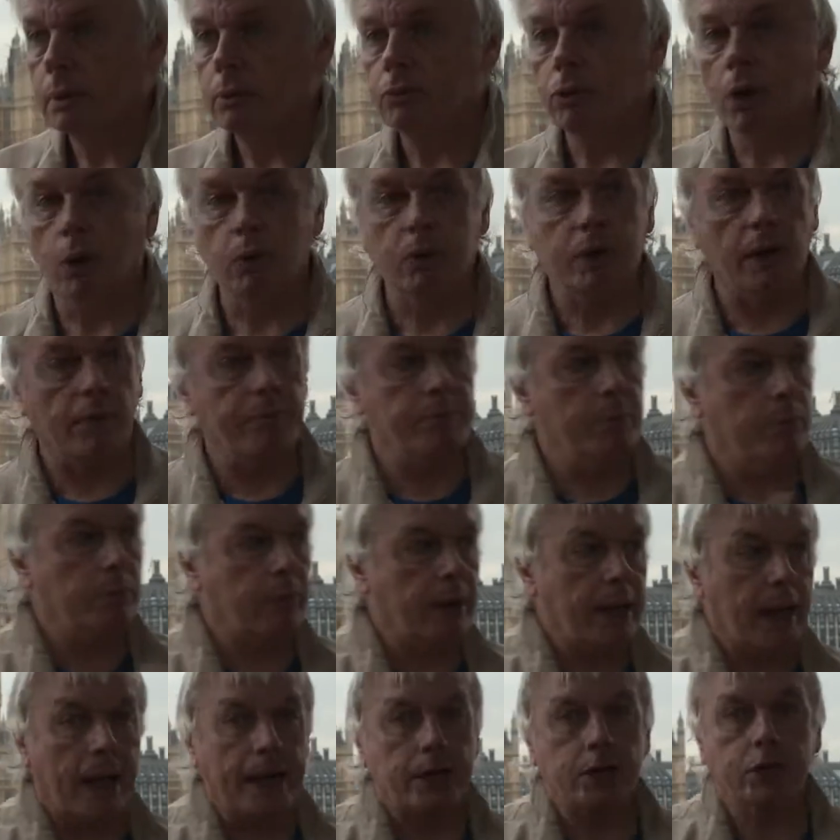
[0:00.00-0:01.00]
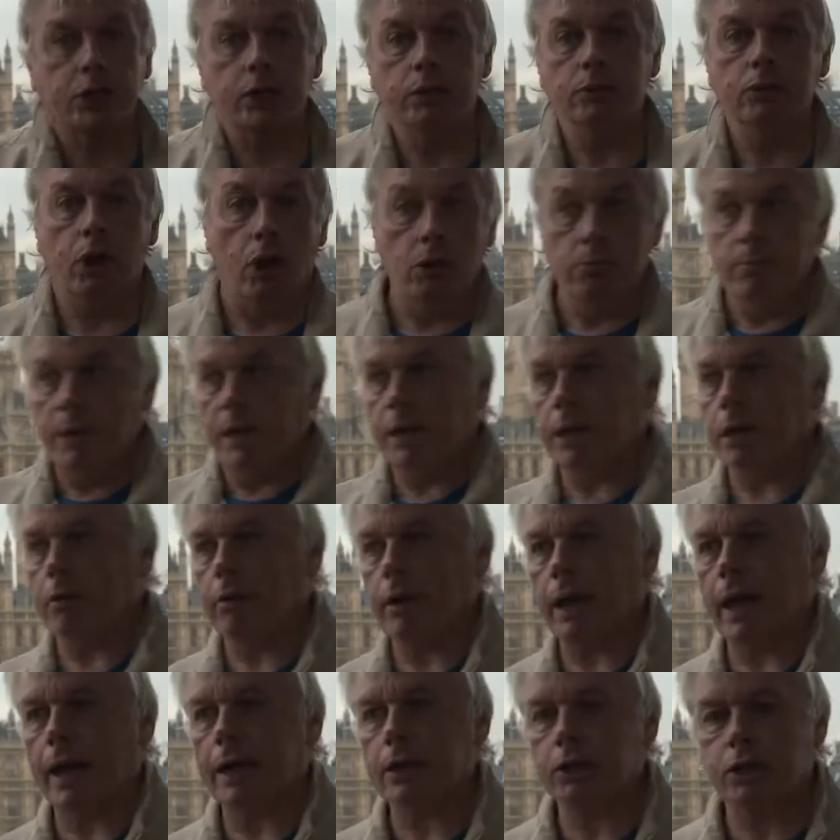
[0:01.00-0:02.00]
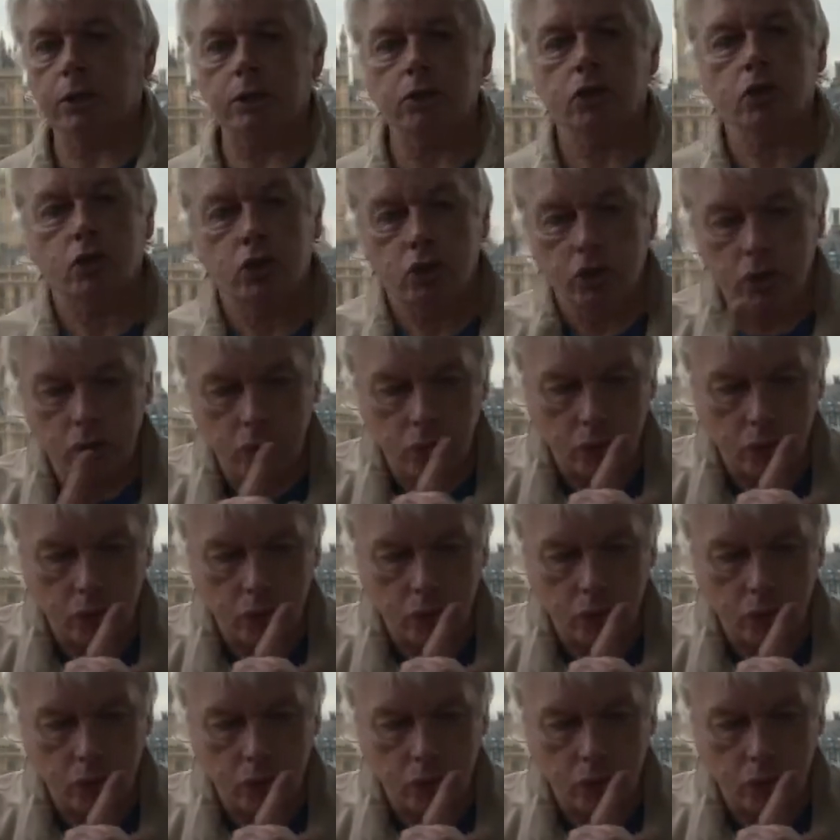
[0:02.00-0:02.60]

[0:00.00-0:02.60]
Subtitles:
No government reaction, no media reaction, shh.